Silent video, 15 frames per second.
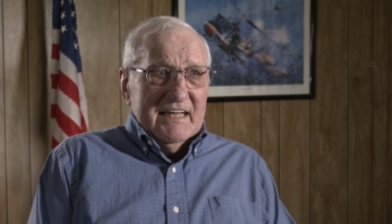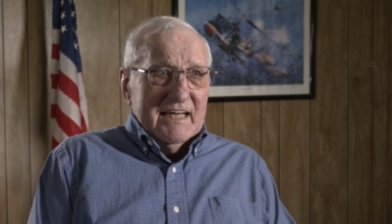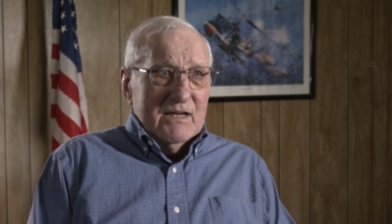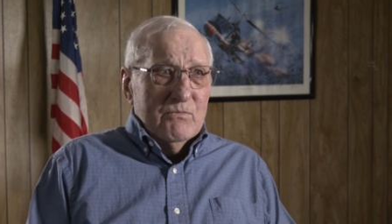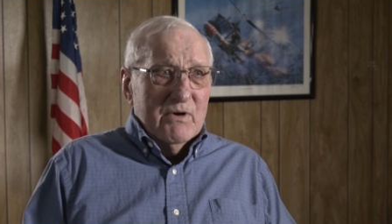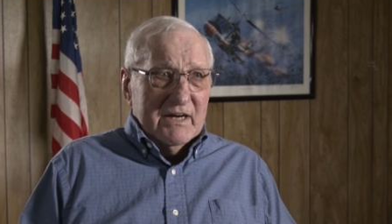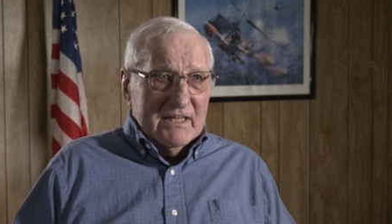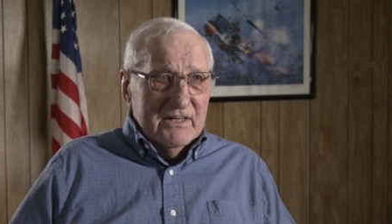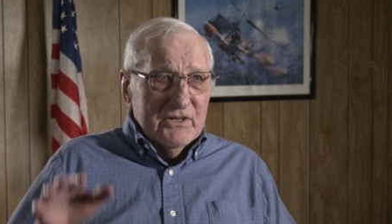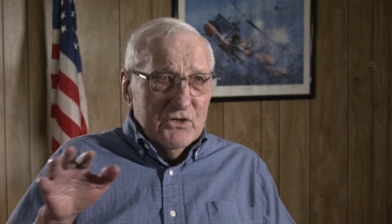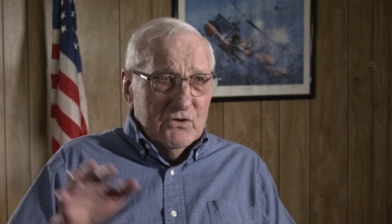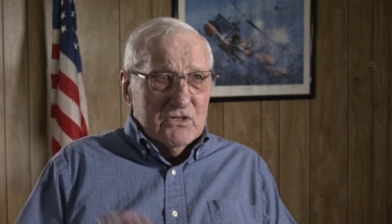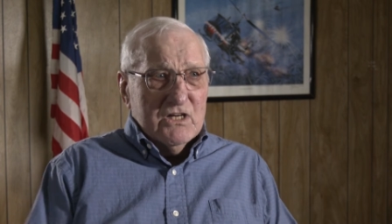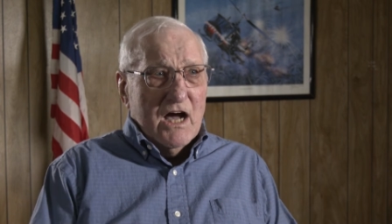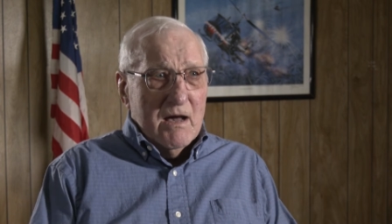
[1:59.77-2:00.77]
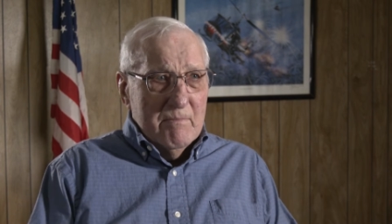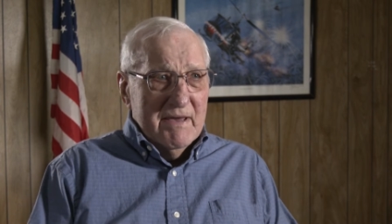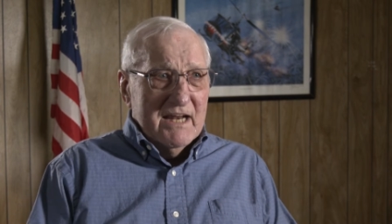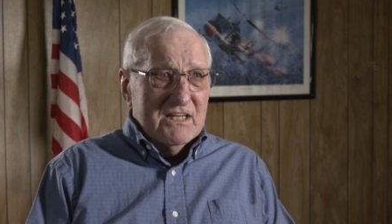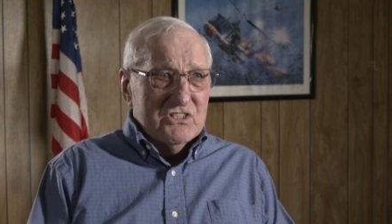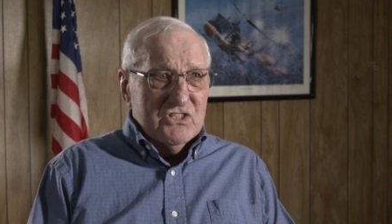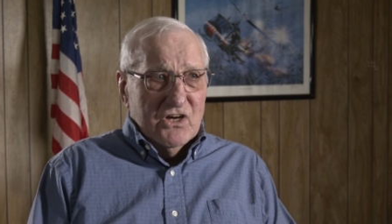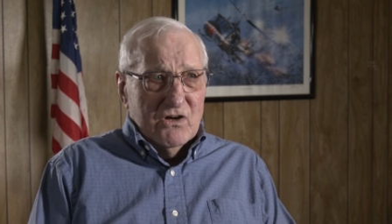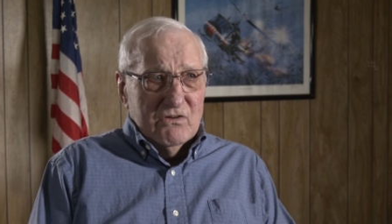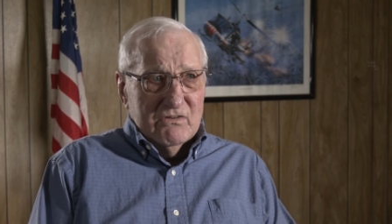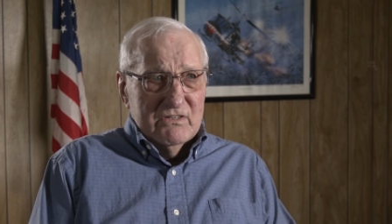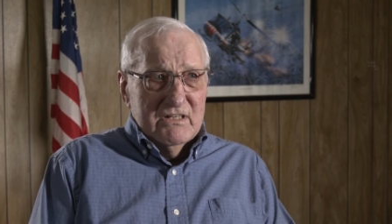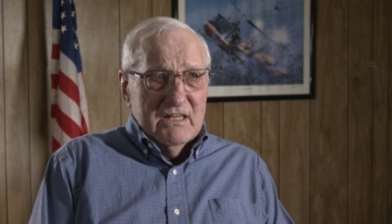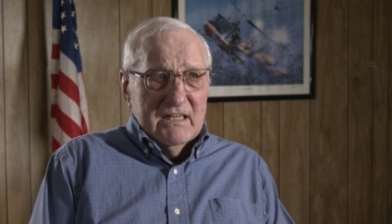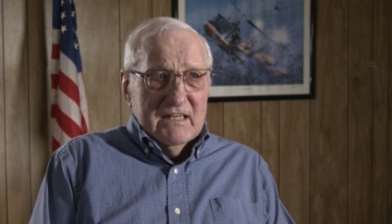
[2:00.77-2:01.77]
and we're gonna do a combat assault,
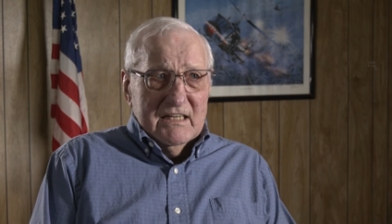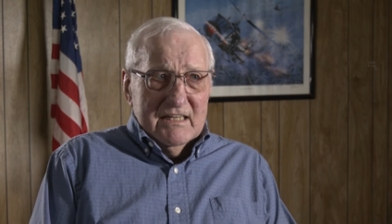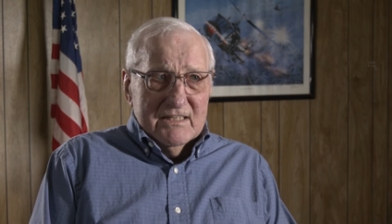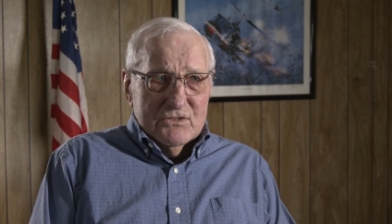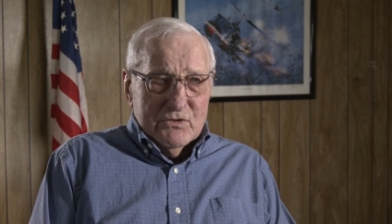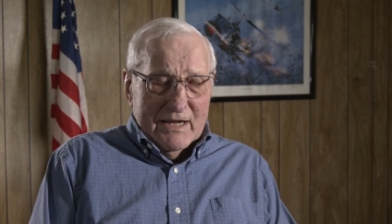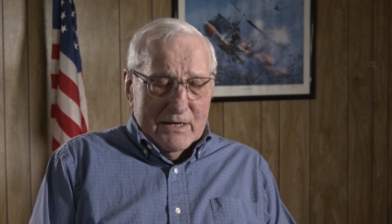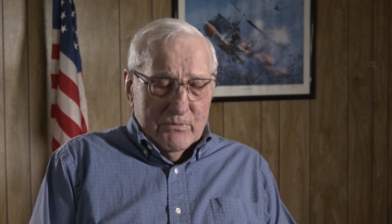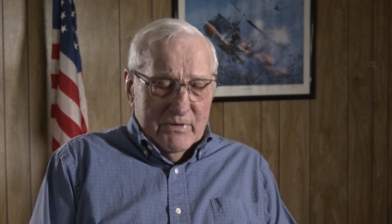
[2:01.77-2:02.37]
try to